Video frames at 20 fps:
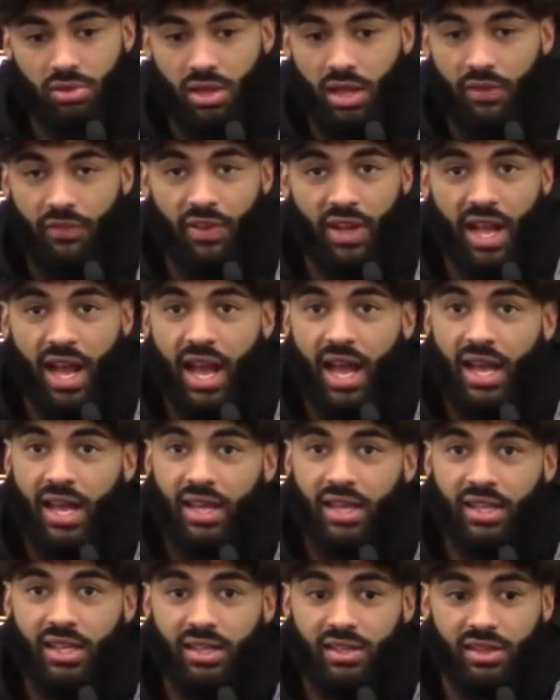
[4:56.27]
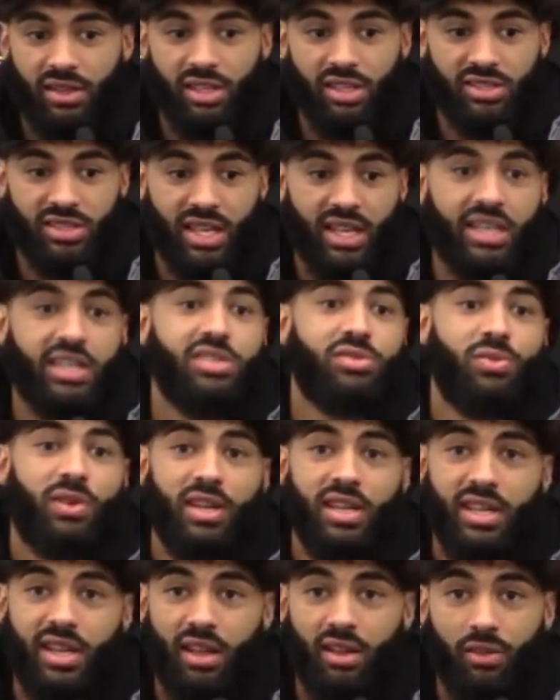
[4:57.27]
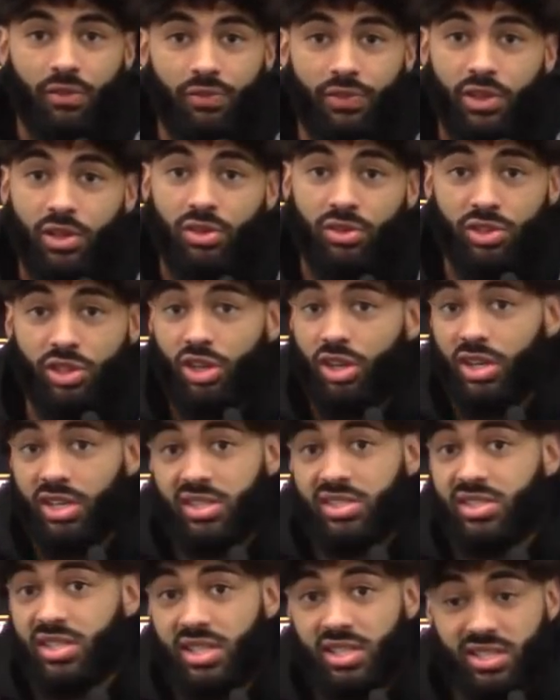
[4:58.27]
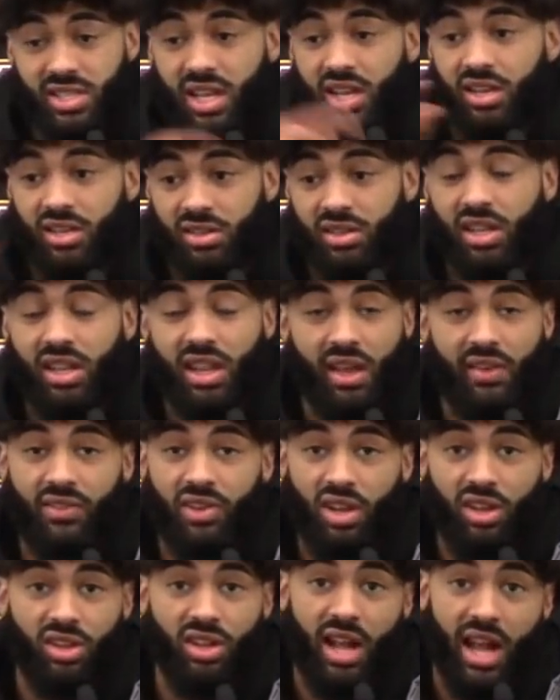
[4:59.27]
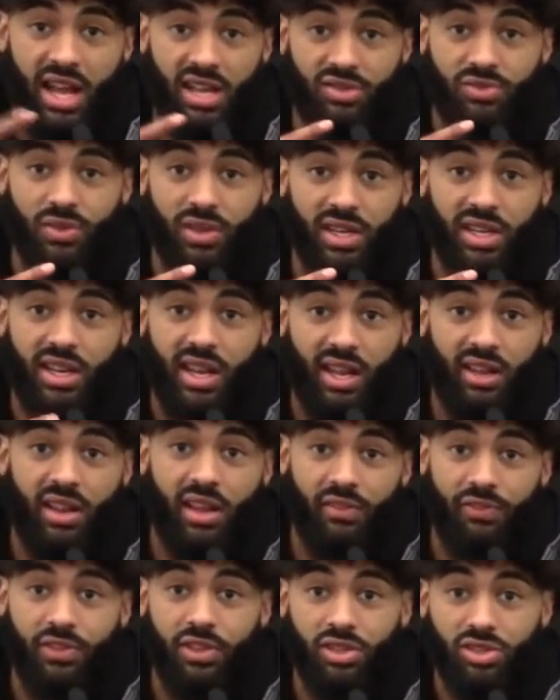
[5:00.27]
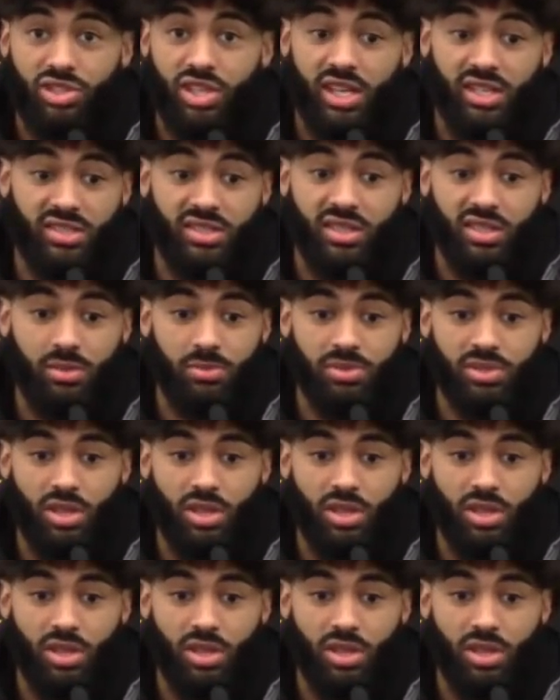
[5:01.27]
if a guy looks like he's running down the field, you're going to see 10, 11 other guys running down that field chasing him.